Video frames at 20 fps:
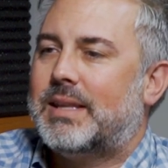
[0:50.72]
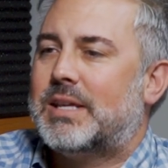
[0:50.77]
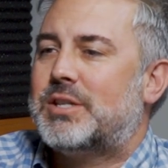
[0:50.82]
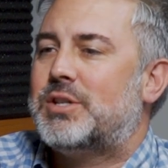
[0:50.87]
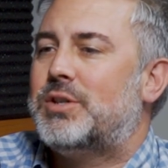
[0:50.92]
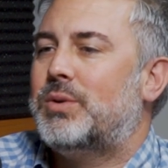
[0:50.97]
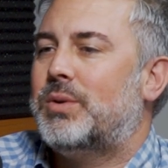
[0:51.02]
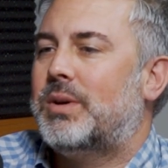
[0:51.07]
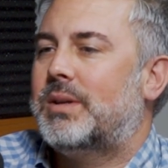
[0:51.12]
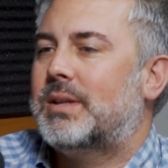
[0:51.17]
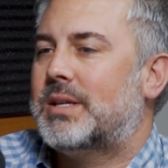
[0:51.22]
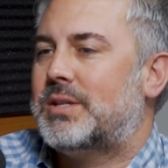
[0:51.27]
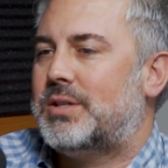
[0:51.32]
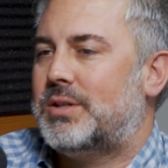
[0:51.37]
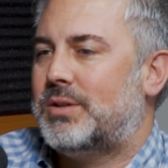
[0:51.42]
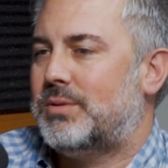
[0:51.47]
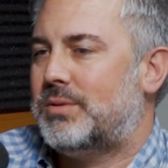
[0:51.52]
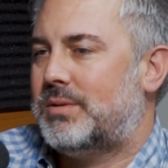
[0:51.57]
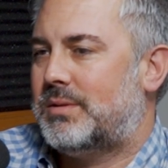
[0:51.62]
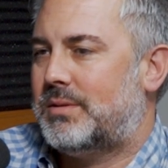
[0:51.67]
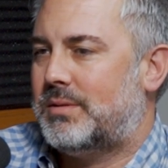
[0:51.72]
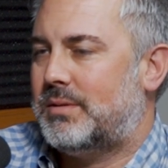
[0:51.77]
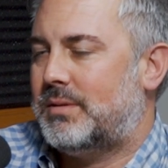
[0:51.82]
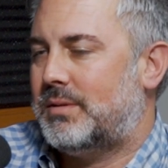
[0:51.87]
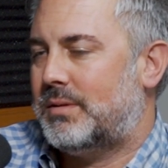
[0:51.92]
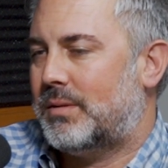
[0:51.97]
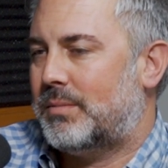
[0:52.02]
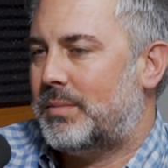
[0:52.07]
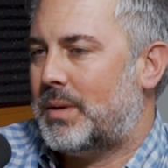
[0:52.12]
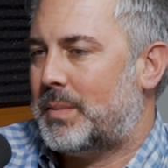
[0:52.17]
unless you unless you you
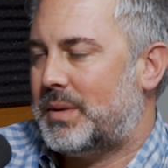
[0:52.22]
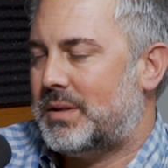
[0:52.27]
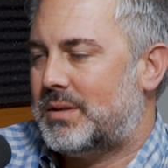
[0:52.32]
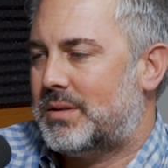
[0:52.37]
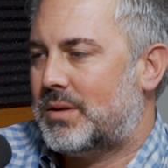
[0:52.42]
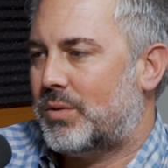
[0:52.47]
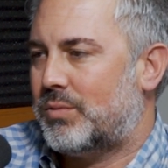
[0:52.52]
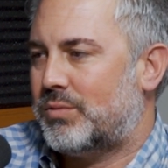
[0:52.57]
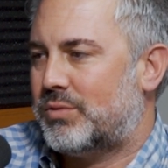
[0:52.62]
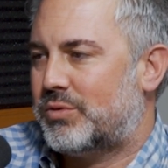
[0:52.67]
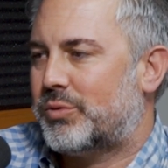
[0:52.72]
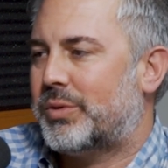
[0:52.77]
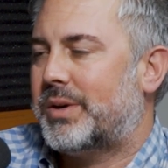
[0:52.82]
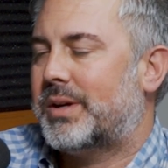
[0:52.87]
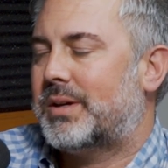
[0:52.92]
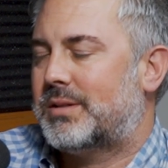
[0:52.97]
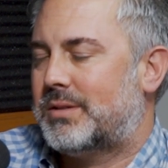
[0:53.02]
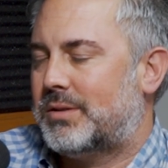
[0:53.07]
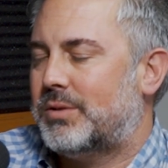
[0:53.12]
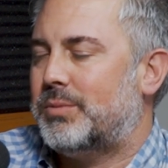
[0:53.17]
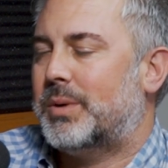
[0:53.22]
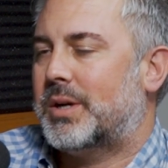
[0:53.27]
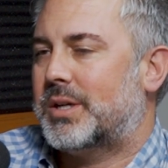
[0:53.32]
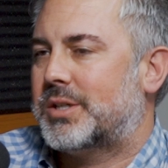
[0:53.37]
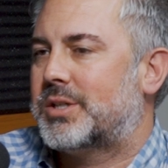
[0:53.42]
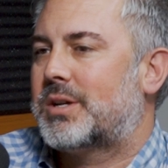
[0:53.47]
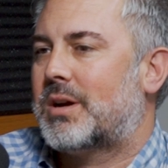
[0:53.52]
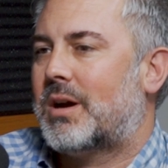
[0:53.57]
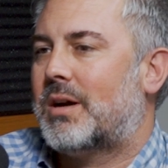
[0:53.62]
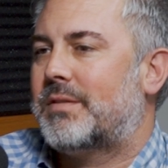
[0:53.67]
know maybe don't drink too
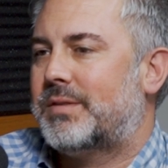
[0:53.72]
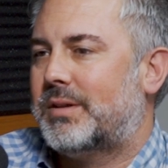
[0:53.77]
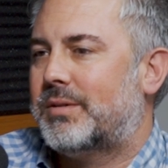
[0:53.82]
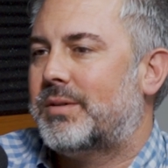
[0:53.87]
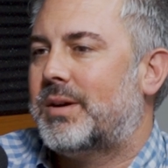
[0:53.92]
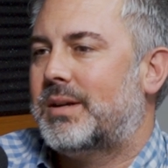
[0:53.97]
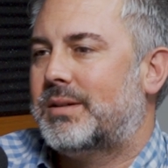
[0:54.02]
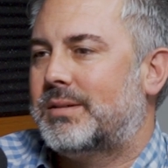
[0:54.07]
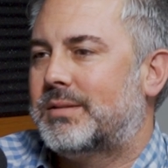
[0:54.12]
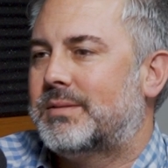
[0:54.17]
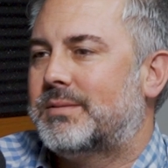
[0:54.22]
much coffee right